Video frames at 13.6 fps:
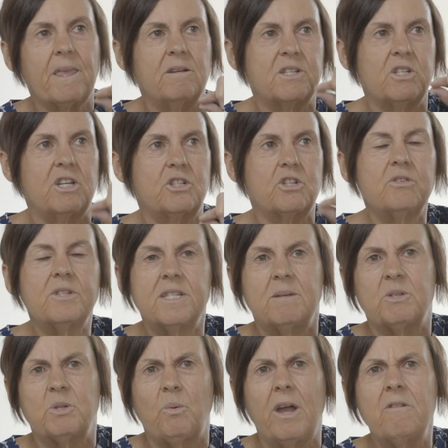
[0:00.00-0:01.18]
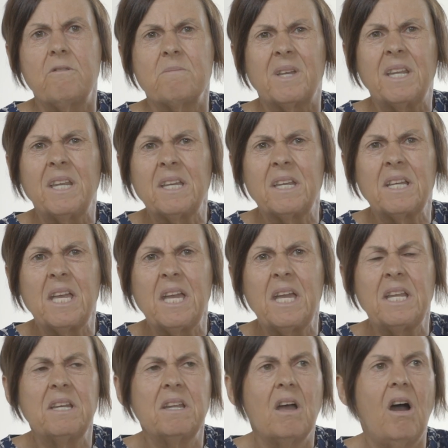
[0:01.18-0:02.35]
I was like 2 steps away from getting it
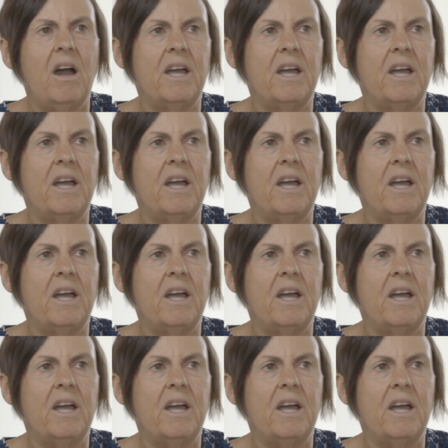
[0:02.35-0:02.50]
again.